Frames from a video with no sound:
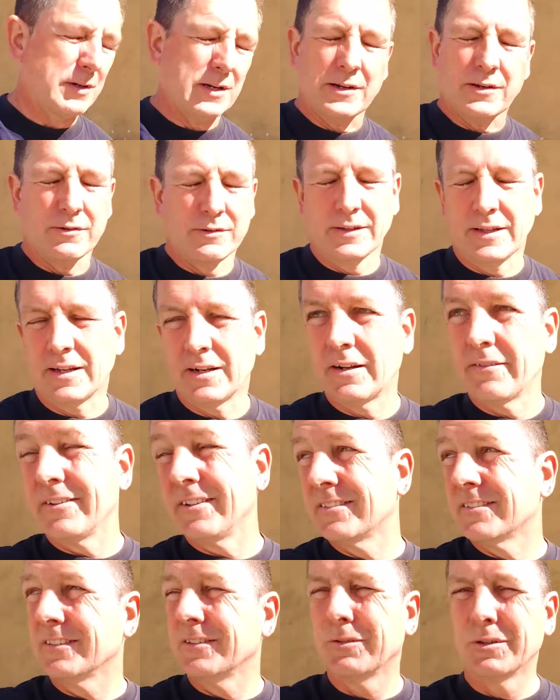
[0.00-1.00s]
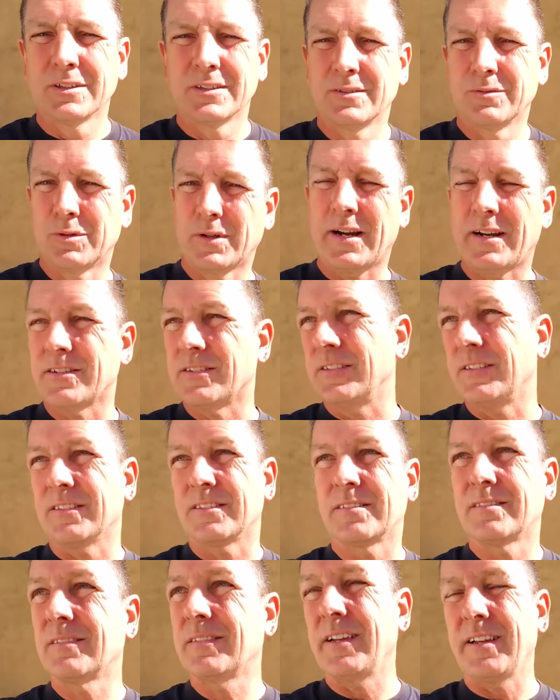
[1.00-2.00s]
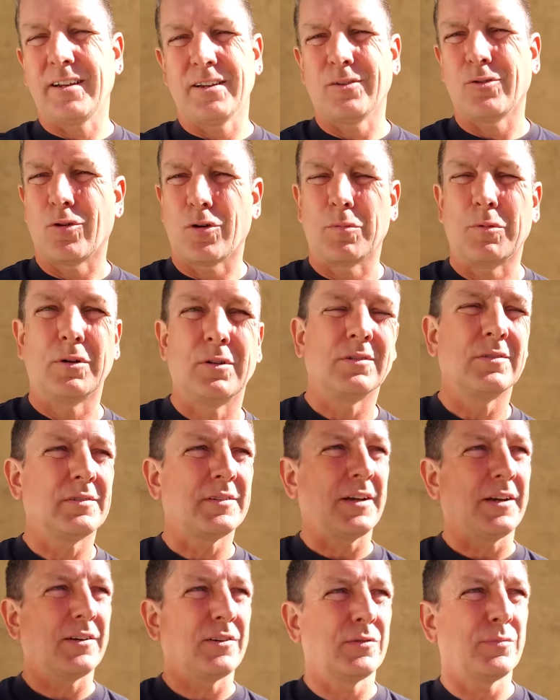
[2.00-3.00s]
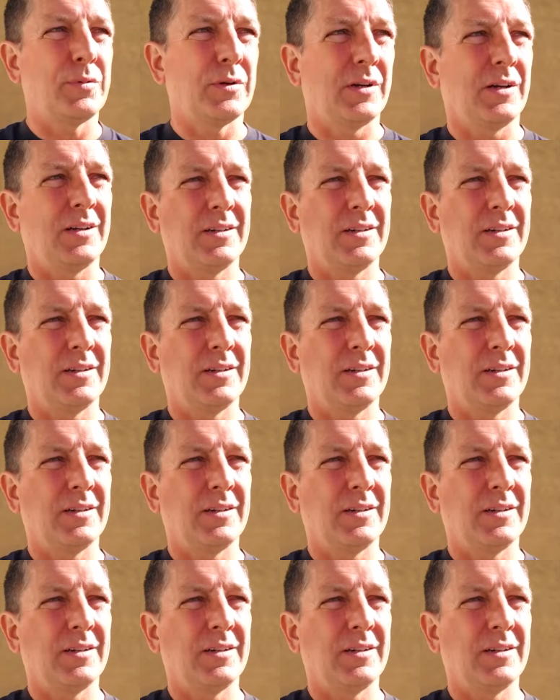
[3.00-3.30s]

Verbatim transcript: We're not doing that, obviously. We're, we're actually just getting normal tires put